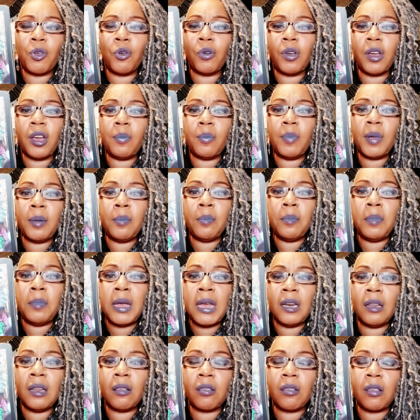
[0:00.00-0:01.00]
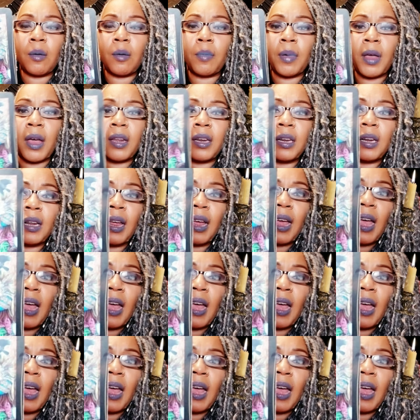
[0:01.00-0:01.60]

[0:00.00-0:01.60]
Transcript: You could be meeting somebody that